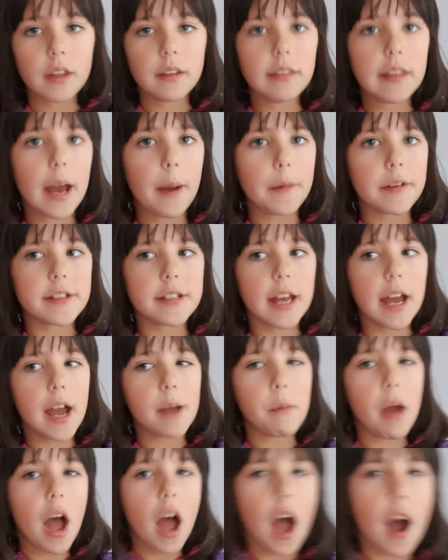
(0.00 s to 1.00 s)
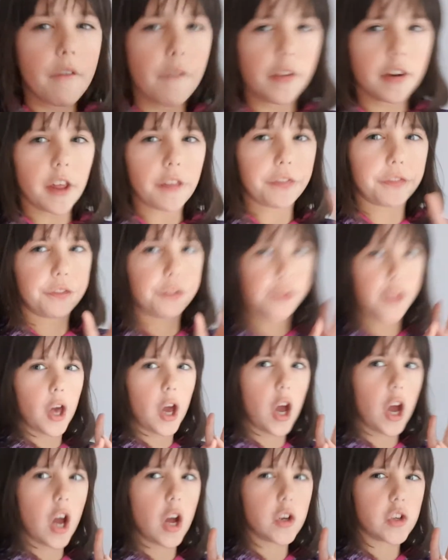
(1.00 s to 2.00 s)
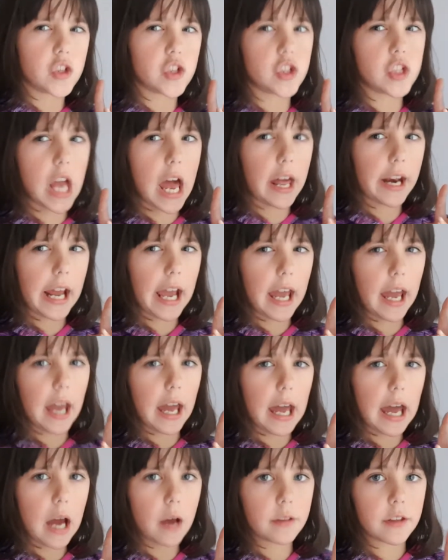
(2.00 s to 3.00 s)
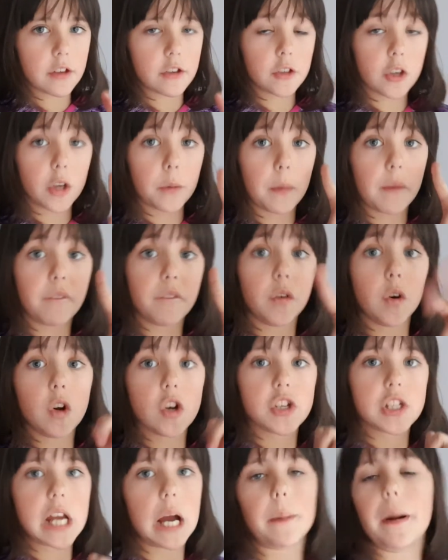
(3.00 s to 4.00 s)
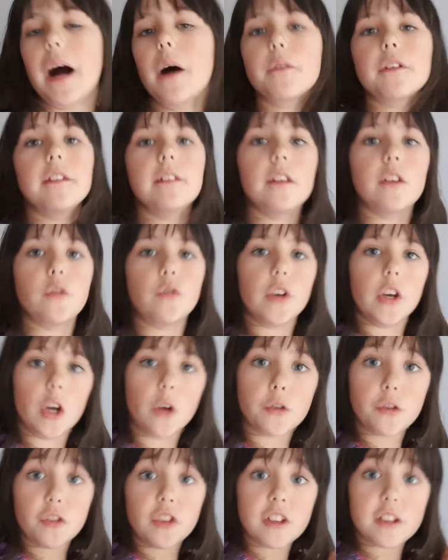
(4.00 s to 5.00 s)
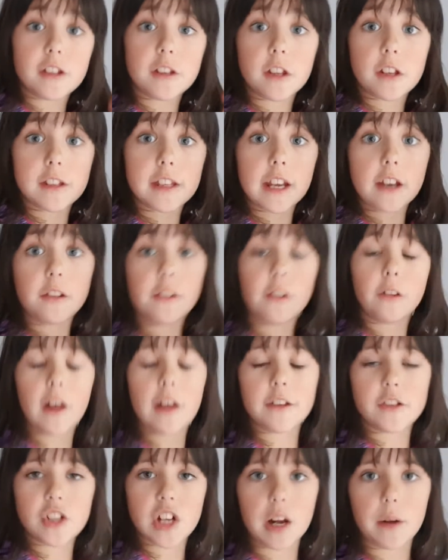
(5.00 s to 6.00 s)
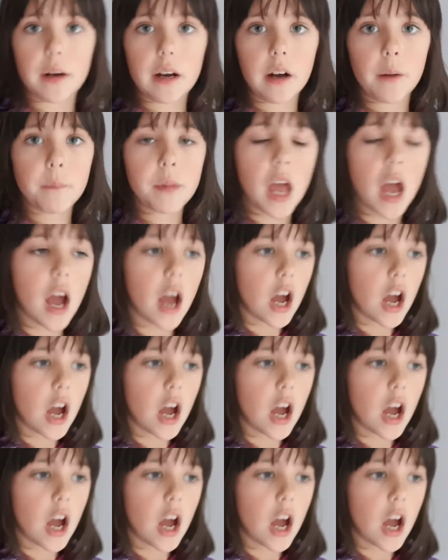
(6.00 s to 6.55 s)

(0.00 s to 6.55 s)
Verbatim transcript: Now it's time for the third shout out. There's going to be four shout outs in this video, so this is the second to last shout out.